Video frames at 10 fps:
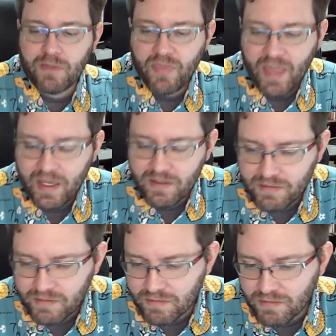
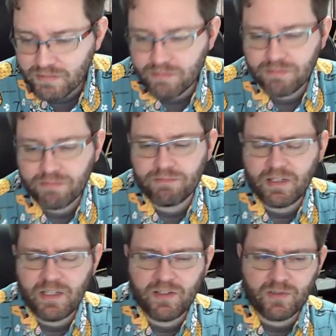That
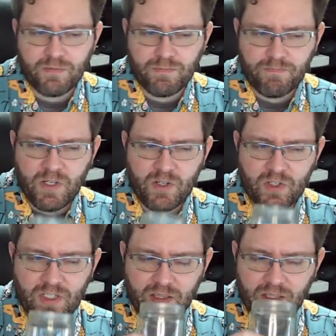is an
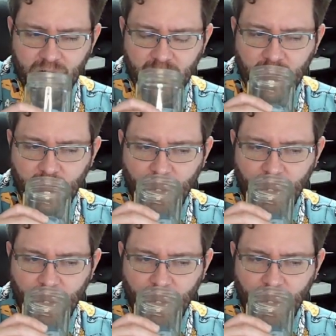interesting theory.